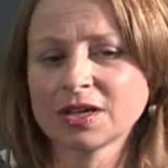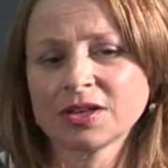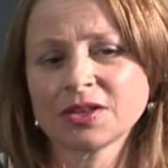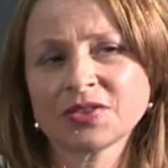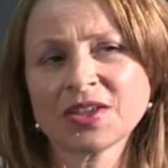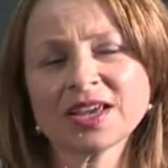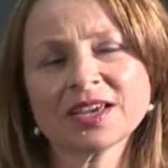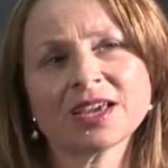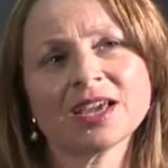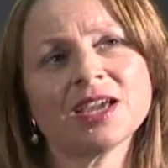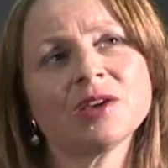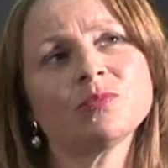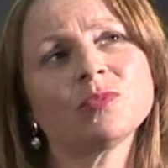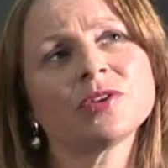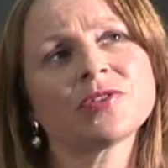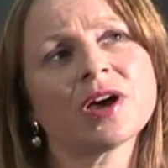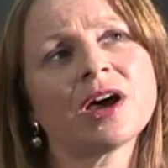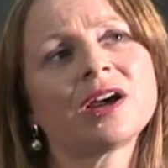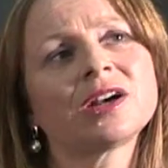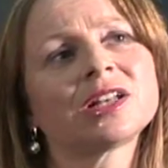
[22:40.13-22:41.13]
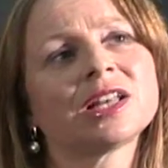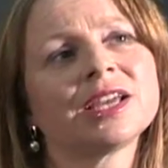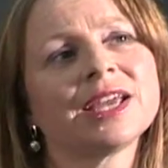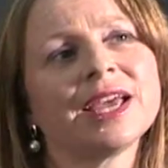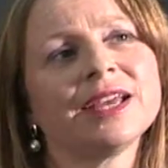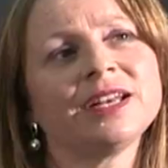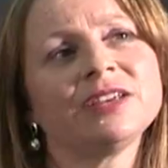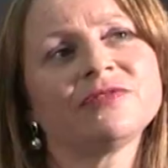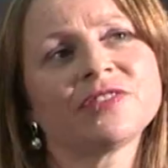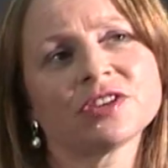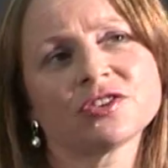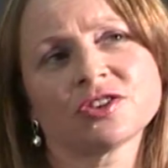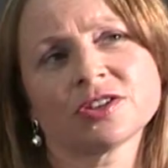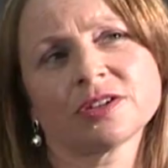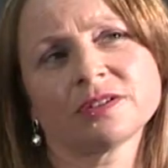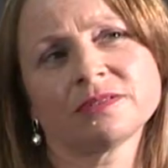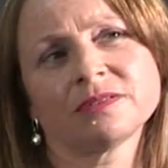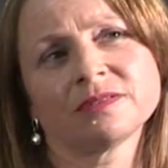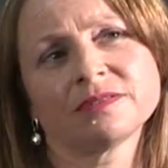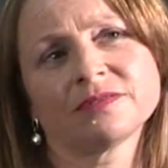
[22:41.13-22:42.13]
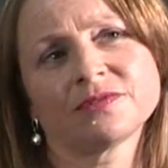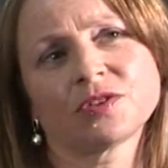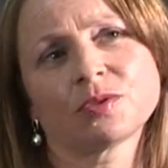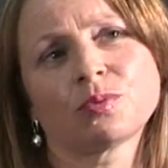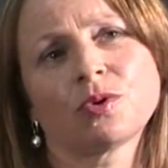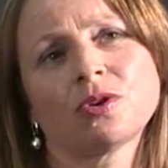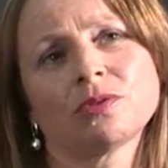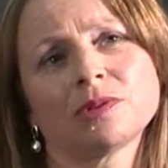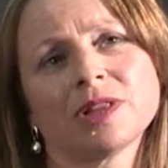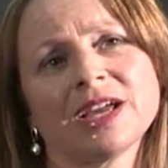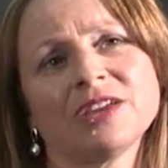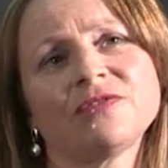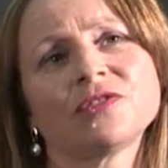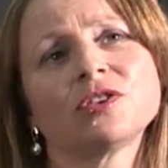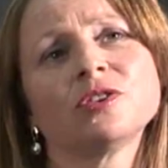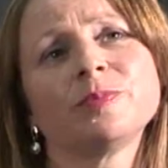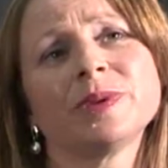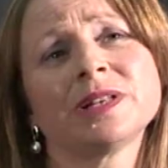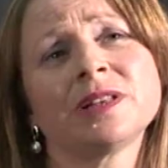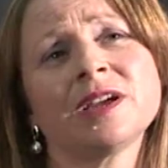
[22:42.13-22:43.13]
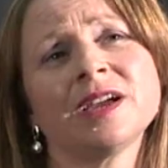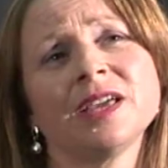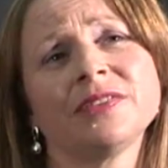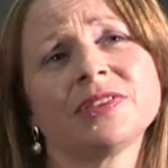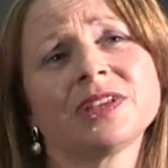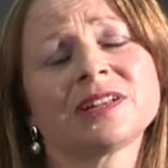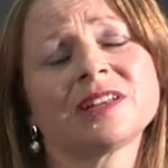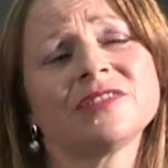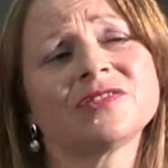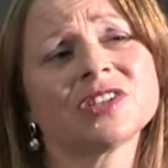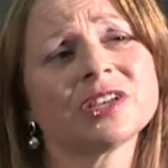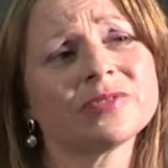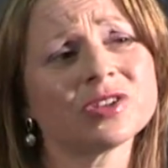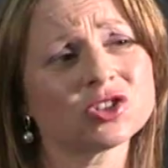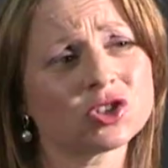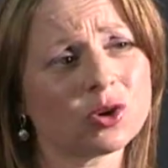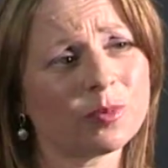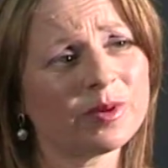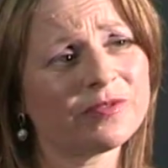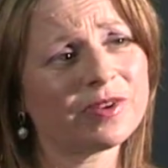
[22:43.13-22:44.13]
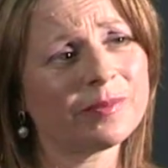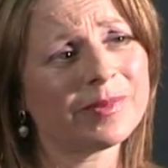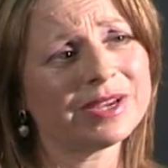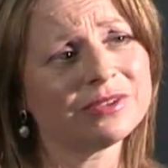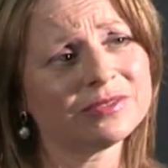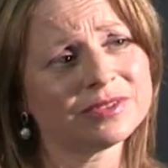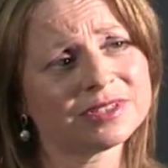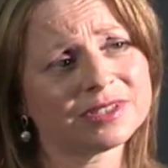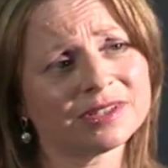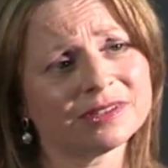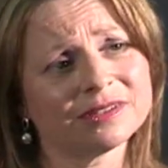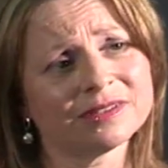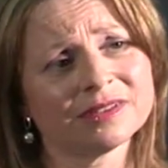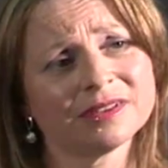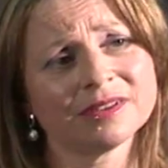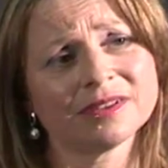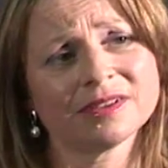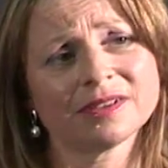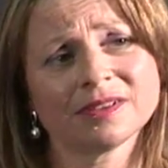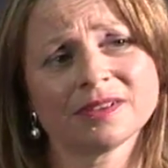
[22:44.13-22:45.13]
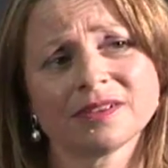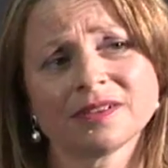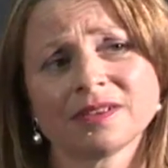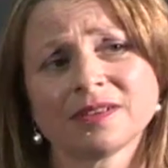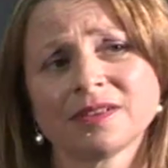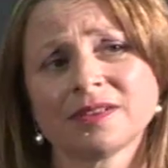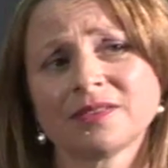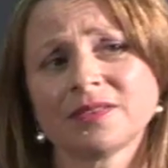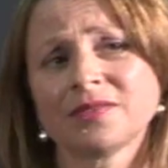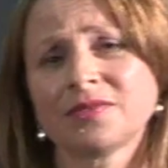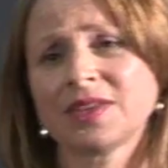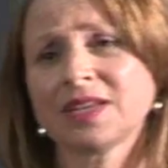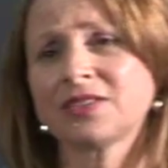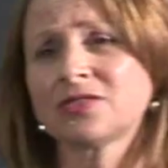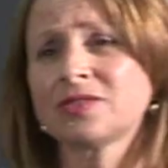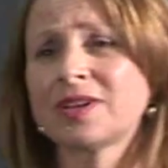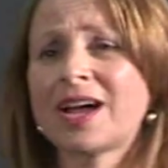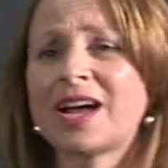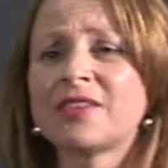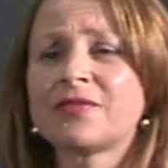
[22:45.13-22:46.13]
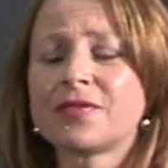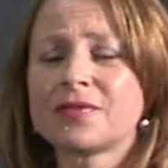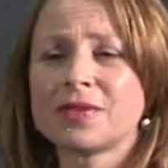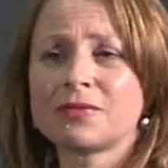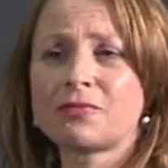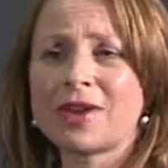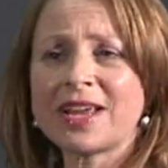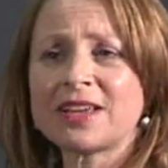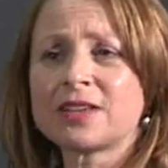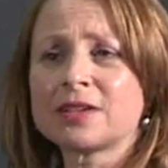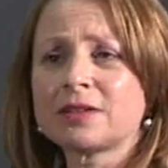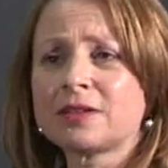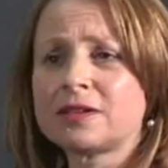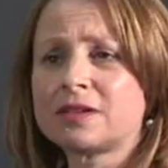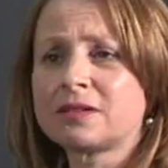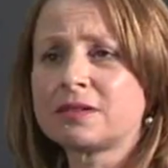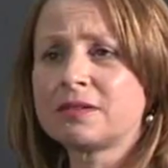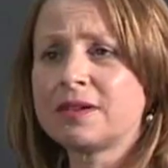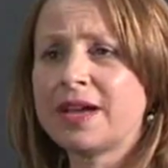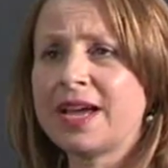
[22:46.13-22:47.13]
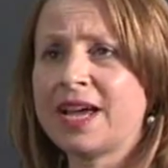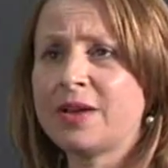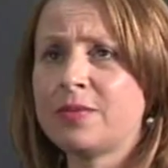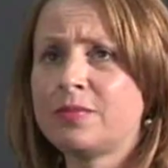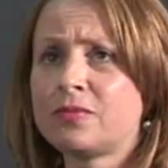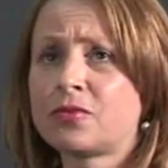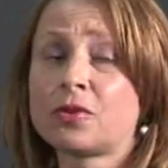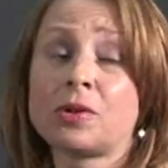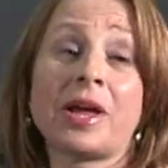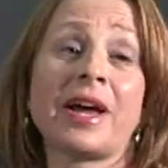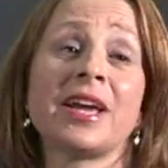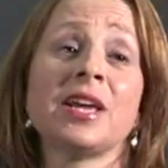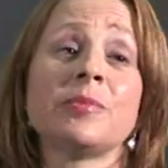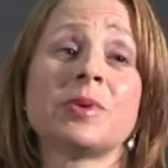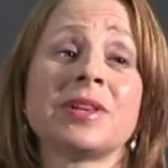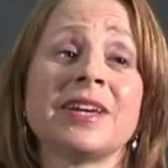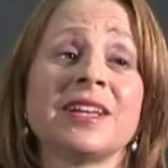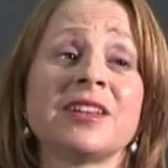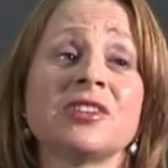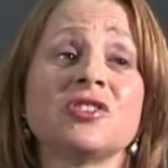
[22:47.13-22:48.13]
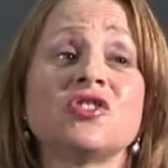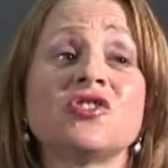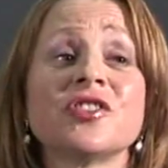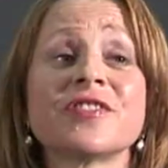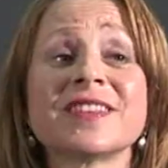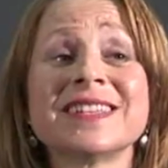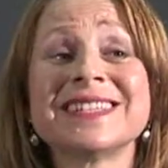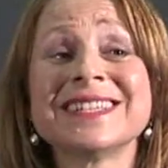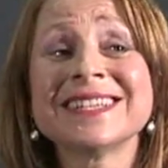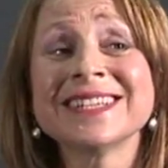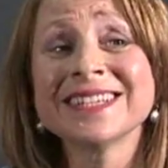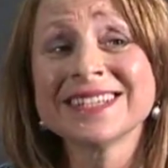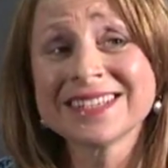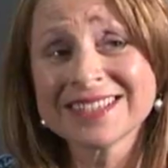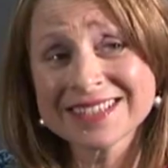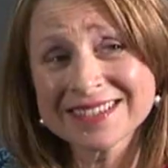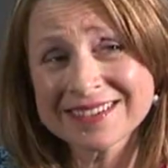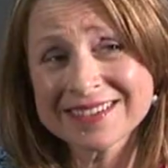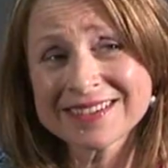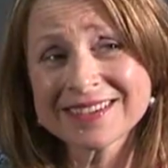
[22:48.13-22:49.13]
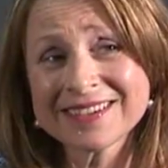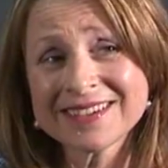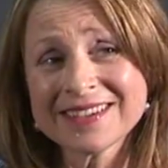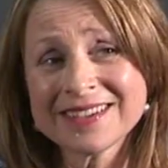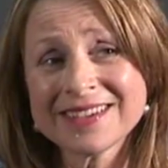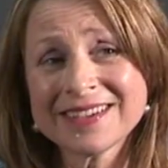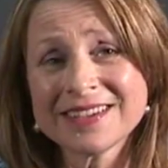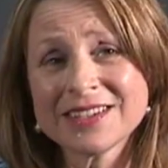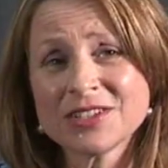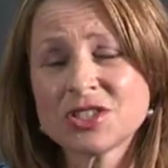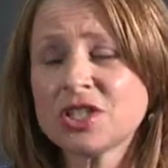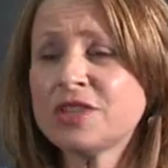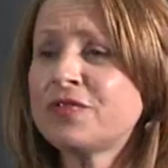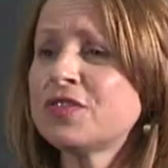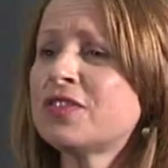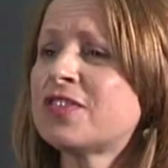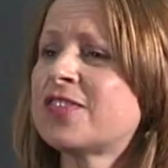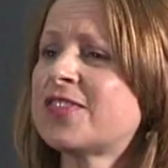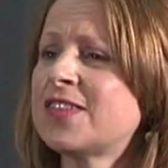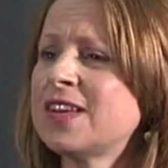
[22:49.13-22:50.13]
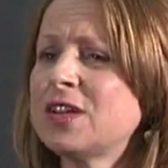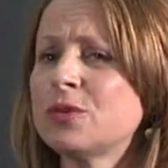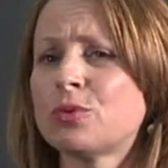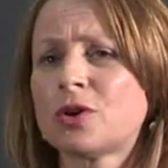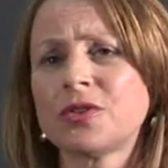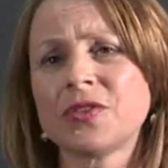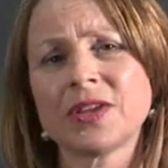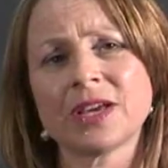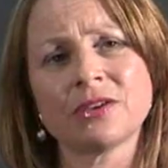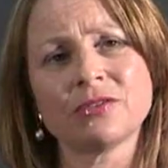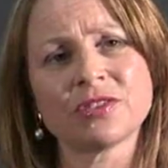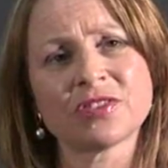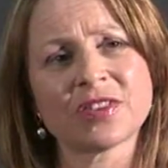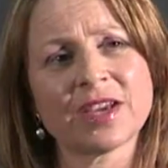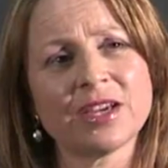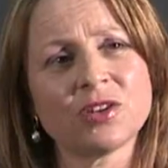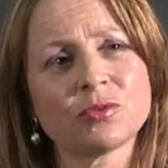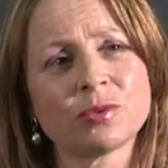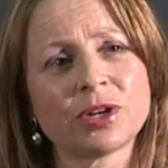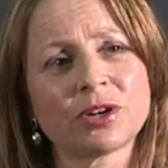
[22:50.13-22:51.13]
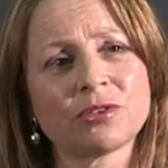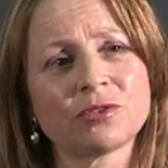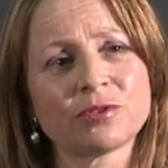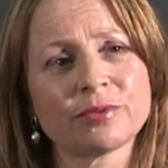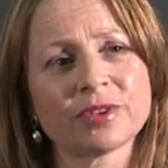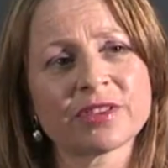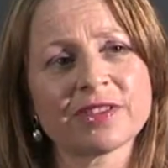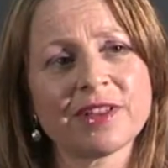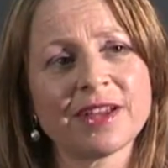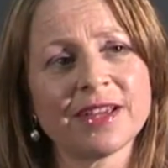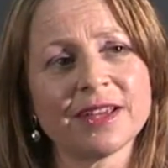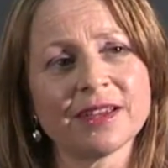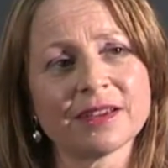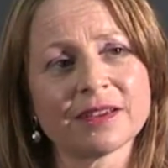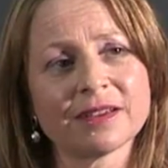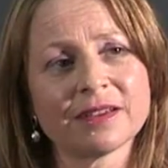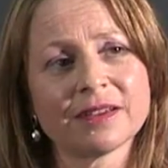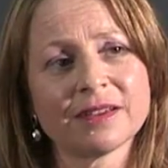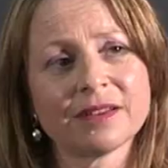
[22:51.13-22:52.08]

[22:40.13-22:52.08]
they came with hardly any vision for what life could be like. They'd lived at the top of a mountain. They don't have regular, reliable electricity to even see what the outside world was like.